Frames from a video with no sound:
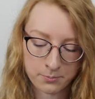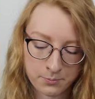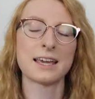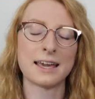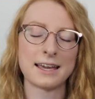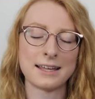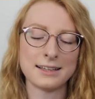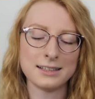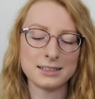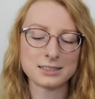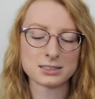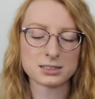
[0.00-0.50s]

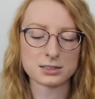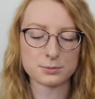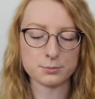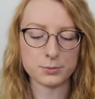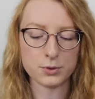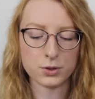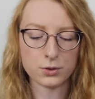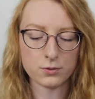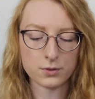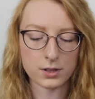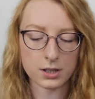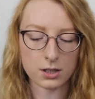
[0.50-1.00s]
Okay, let's
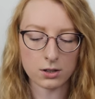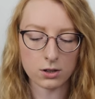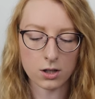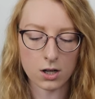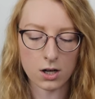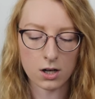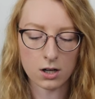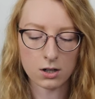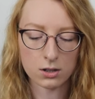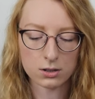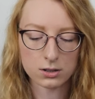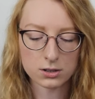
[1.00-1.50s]
move it
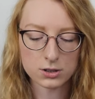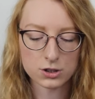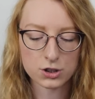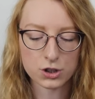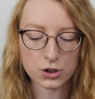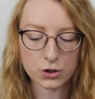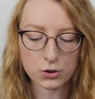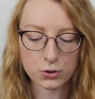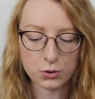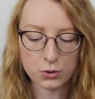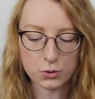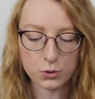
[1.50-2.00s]
along
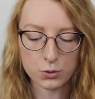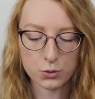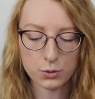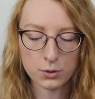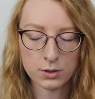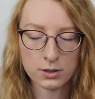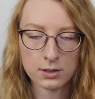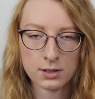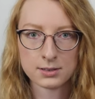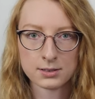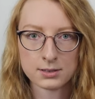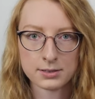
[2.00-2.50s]

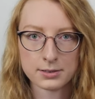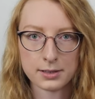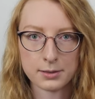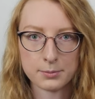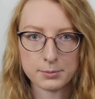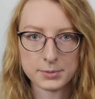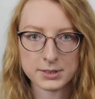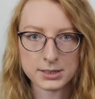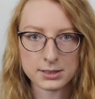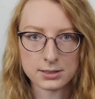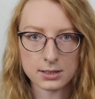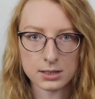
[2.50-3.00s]
to
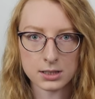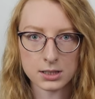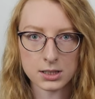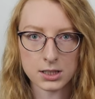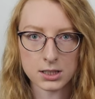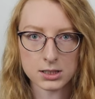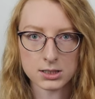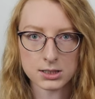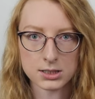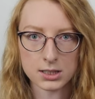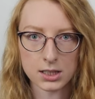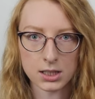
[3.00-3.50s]
some
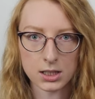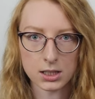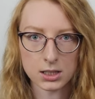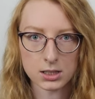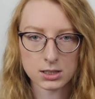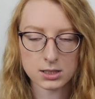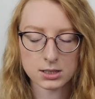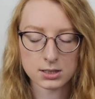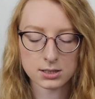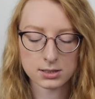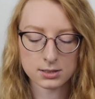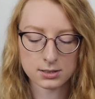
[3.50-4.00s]

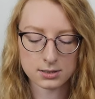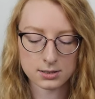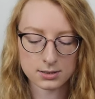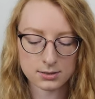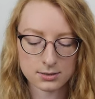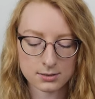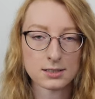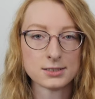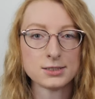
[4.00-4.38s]
statistics.